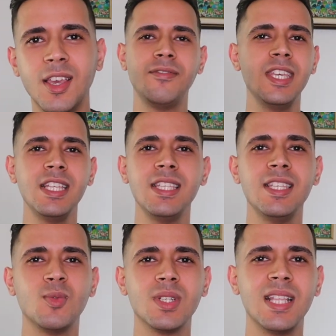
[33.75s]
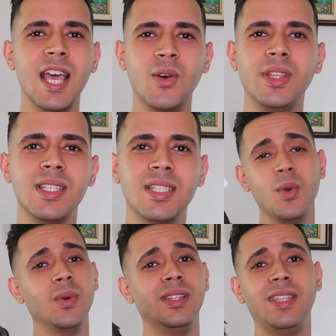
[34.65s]
If Yeezys was not on this,
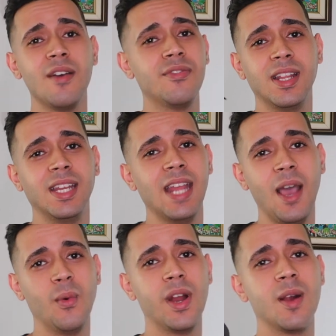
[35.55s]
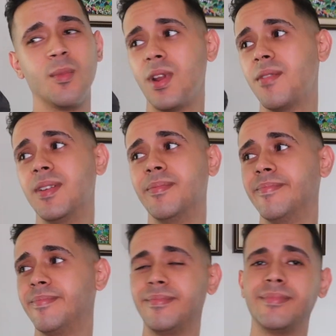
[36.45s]
we would definitely not wear them or even
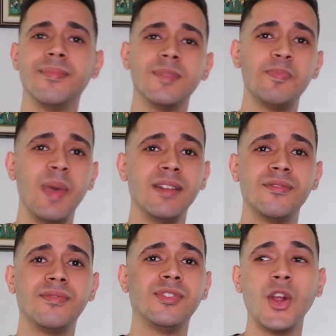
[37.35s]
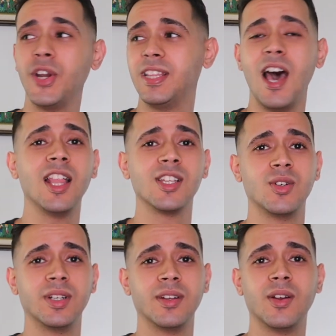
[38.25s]
spend $30
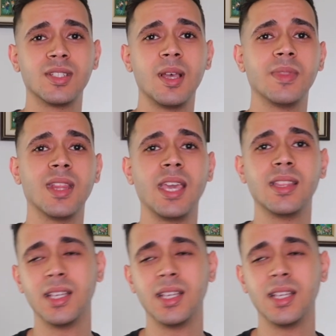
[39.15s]
on it or something like